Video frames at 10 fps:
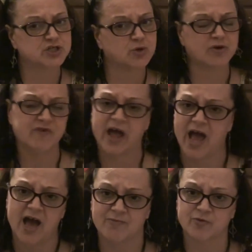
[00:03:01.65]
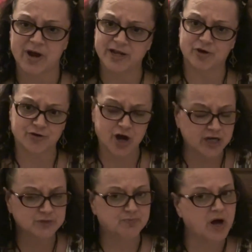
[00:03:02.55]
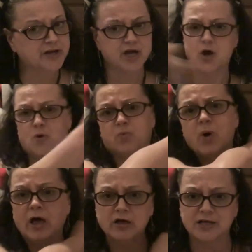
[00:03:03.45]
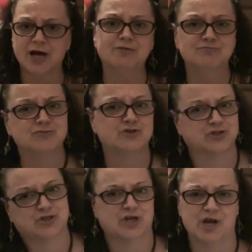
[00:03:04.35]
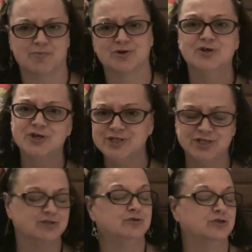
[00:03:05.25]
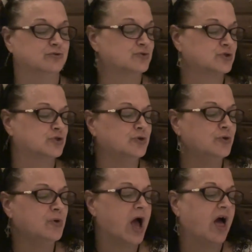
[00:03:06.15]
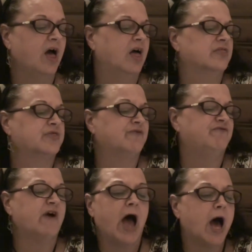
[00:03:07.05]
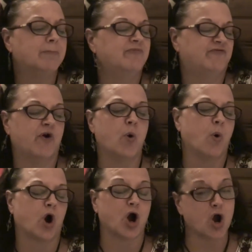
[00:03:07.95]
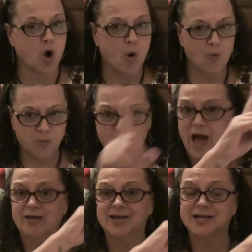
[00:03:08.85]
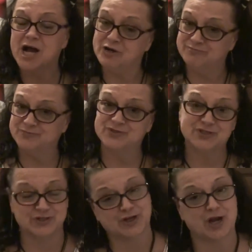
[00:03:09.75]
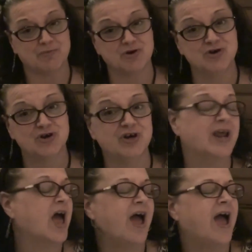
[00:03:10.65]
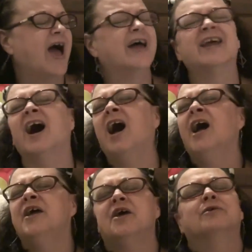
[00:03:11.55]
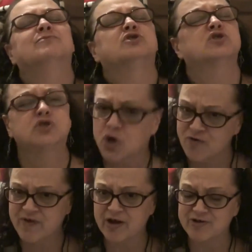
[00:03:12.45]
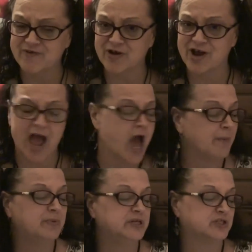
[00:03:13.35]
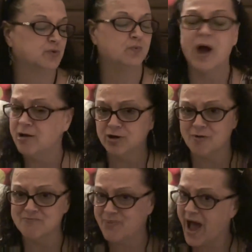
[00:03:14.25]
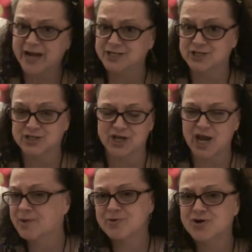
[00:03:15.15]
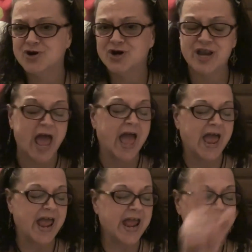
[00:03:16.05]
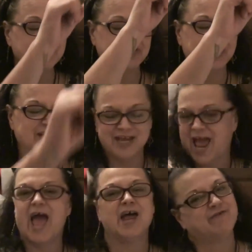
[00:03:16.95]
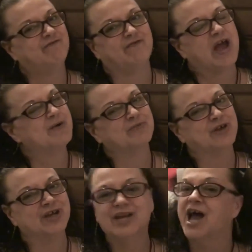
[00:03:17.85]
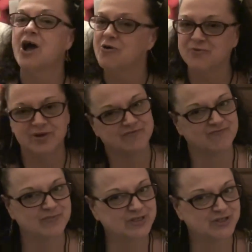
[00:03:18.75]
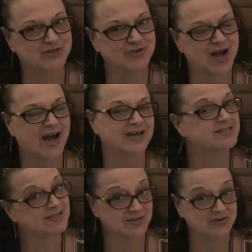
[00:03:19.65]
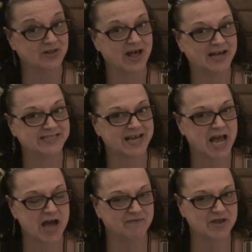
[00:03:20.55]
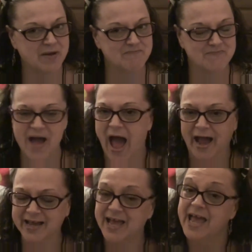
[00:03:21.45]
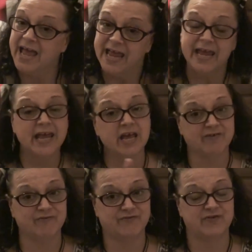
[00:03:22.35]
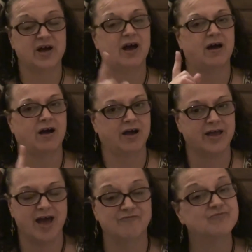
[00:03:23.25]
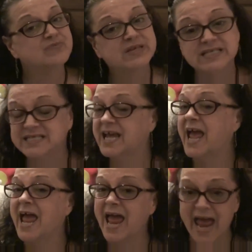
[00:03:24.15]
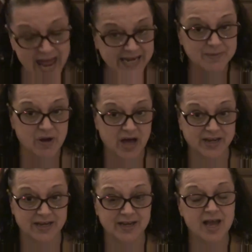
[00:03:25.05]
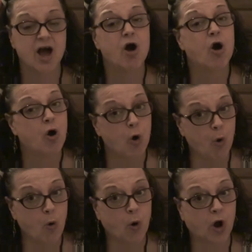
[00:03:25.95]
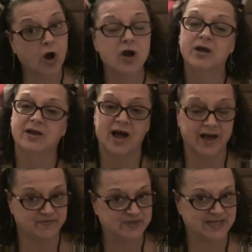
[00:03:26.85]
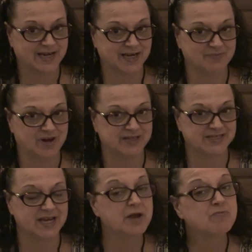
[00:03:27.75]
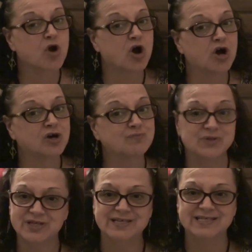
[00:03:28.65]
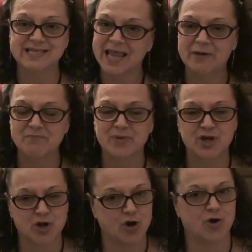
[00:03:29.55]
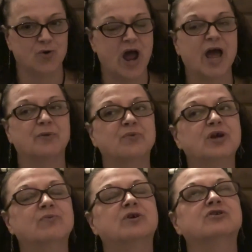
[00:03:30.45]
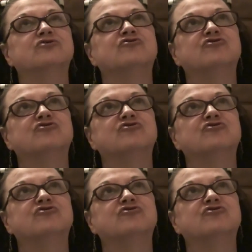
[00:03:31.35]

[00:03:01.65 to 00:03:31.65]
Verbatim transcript: sure if I have already or not, but welcome to the neighborhood to you, Sue. The Fab Four. Welcome welcome to the neighborhood. And I am so very, very happy to welcome back to the neighborhood Anthony and family. We've missed you guys, so glad to have you back. If I have missed anybody or I've said anybody's name wrong, please let me know and we will